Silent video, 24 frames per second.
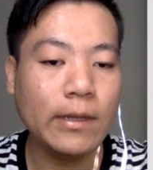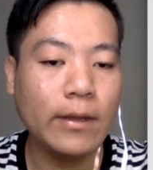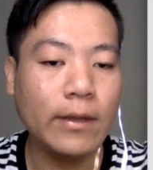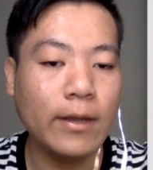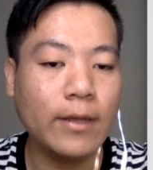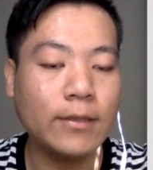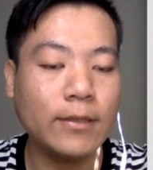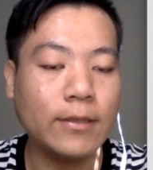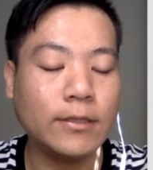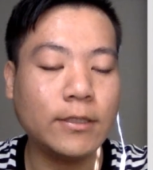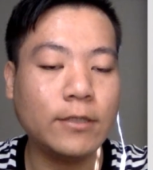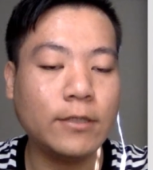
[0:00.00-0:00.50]

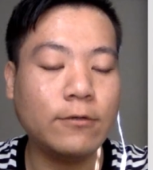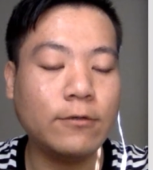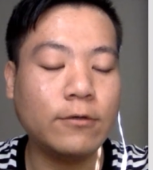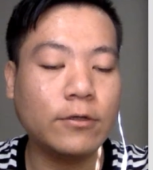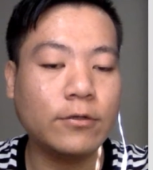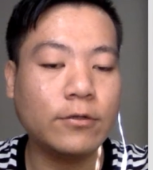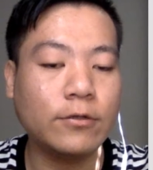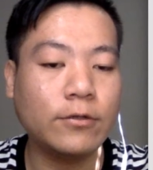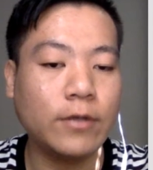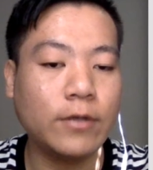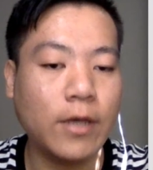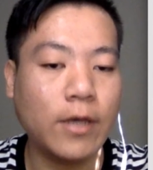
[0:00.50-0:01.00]
is equal
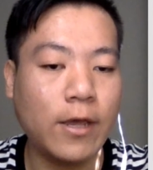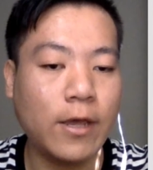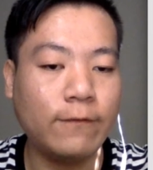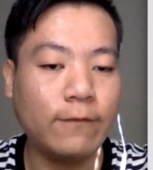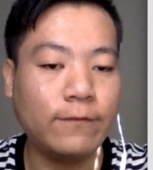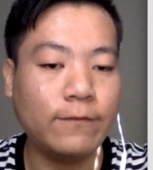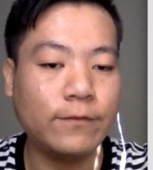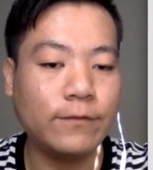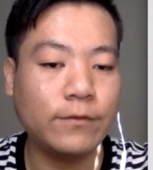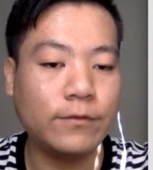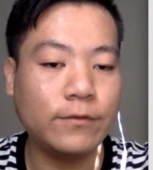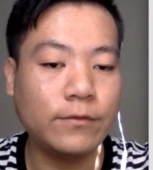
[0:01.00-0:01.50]
to
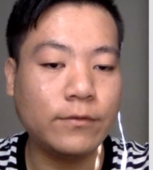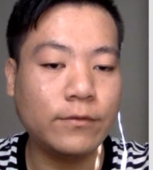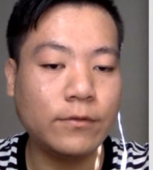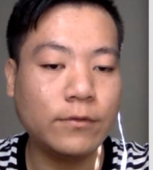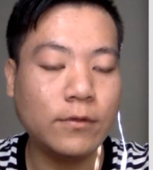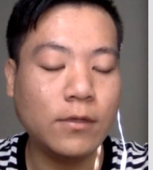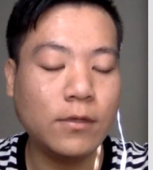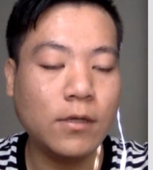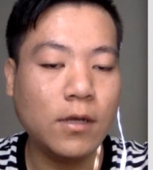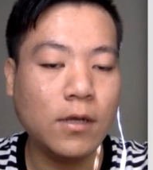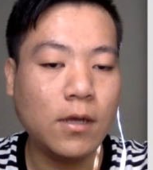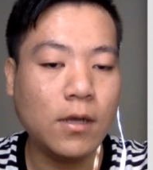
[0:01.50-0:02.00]

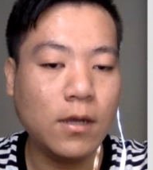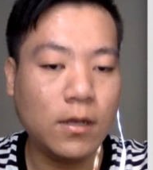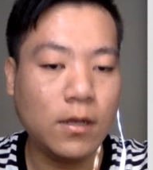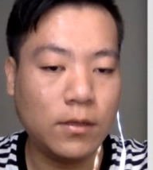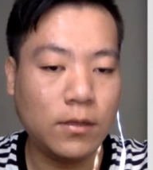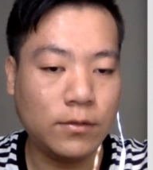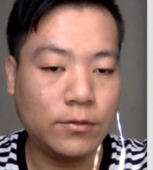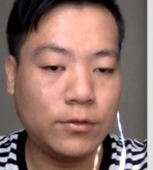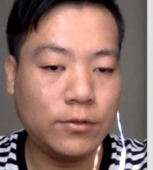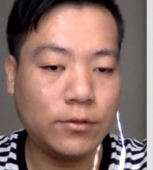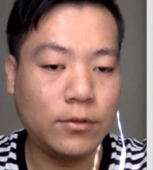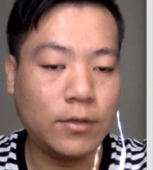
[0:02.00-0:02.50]

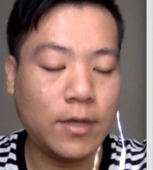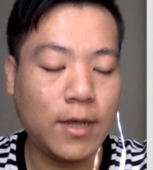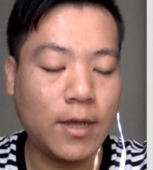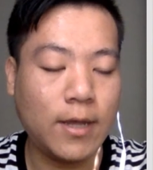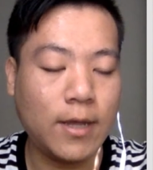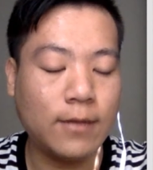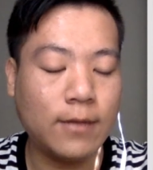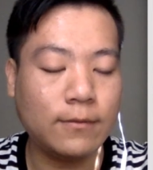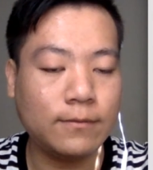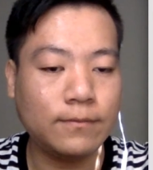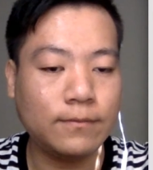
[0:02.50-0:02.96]
f2n.